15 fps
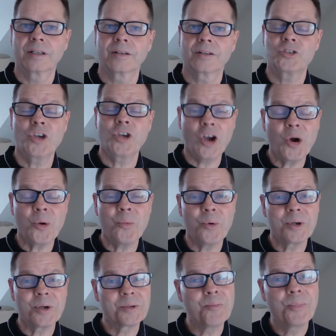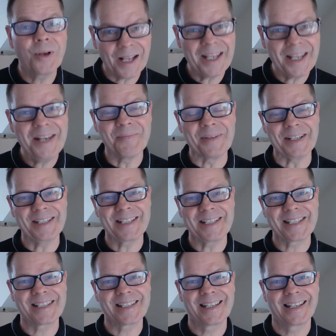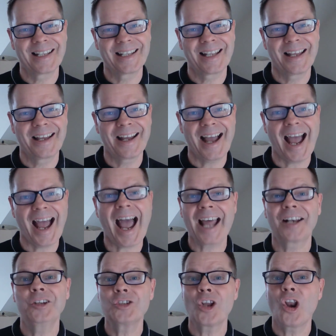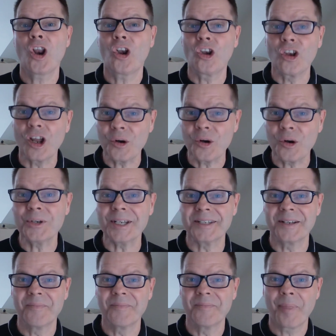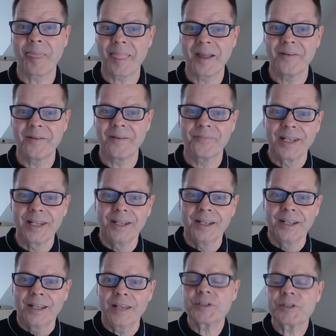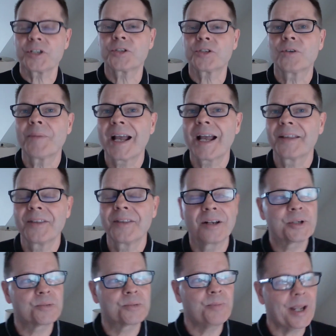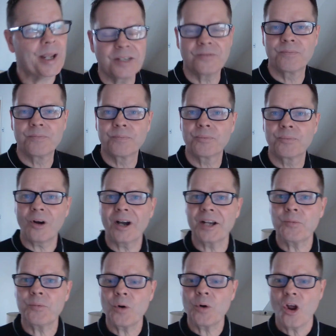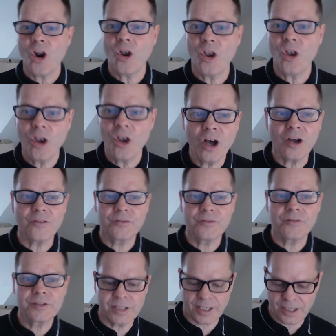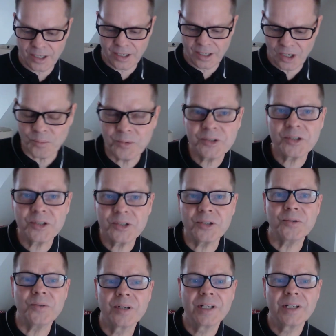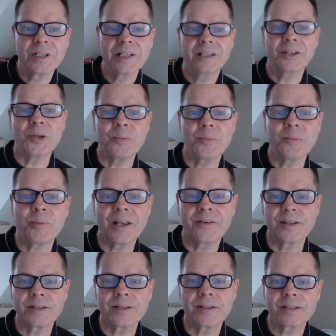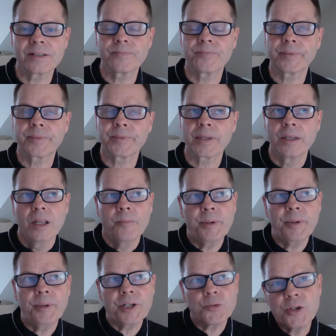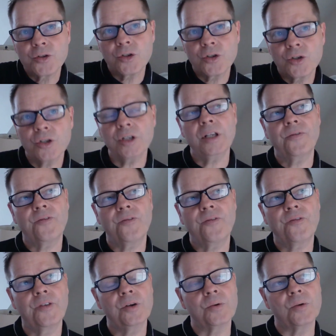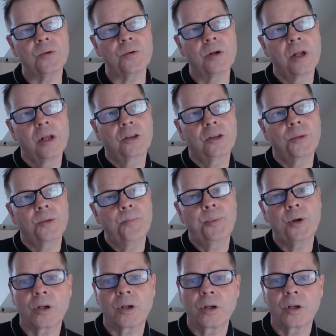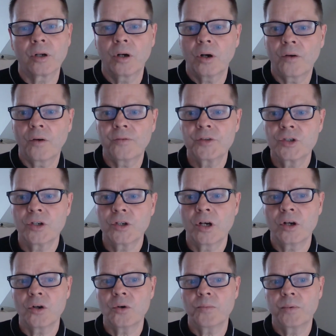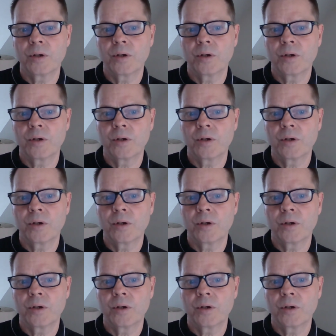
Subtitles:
Job was blameless and loaded. He was the sort of man that a prospective bride would love to take home to her parents. But as we journey through the book of Job,